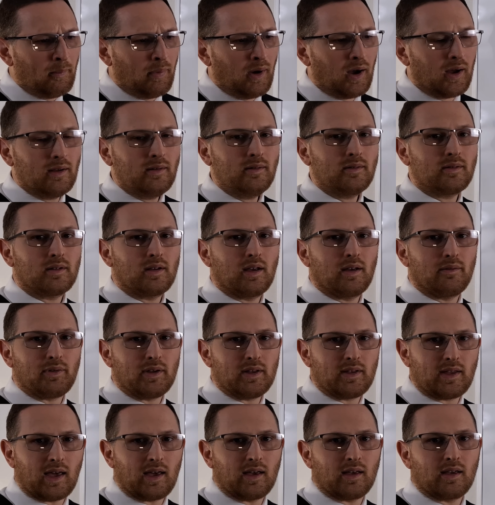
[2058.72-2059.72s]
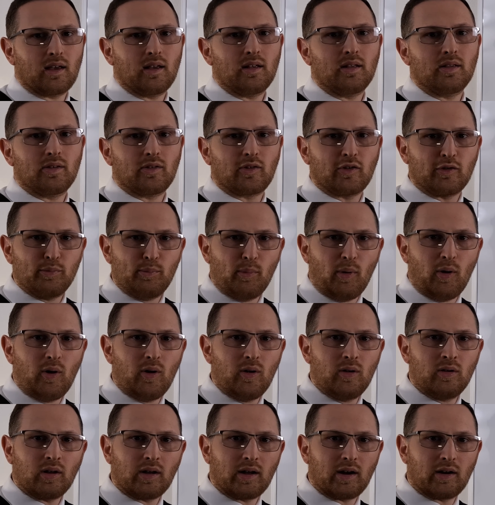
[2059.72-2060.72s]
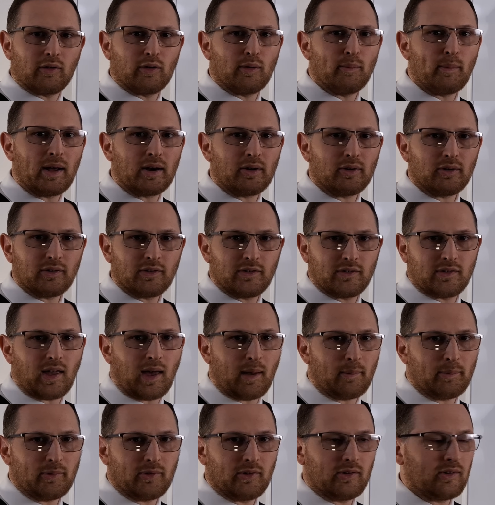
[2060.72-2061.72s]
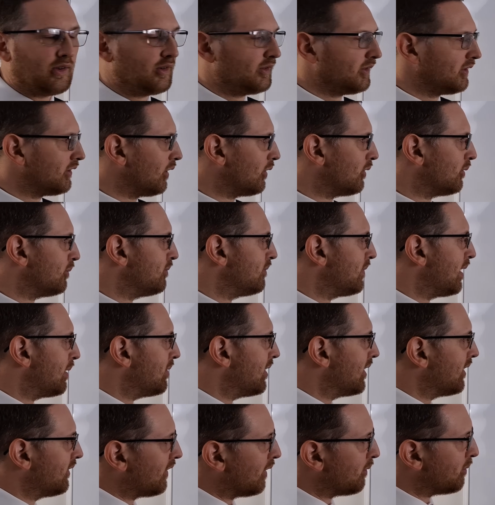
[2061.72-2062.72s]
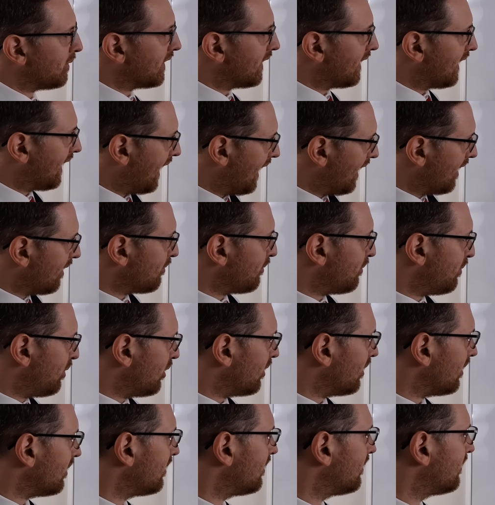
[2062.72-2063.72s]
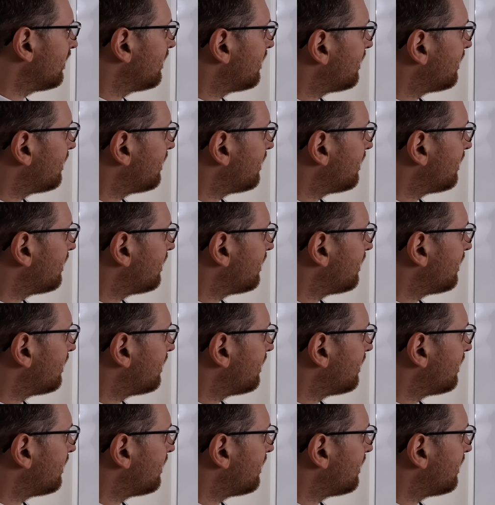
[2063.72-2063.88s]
But if you take small incremental steps, so maybe somebody can't put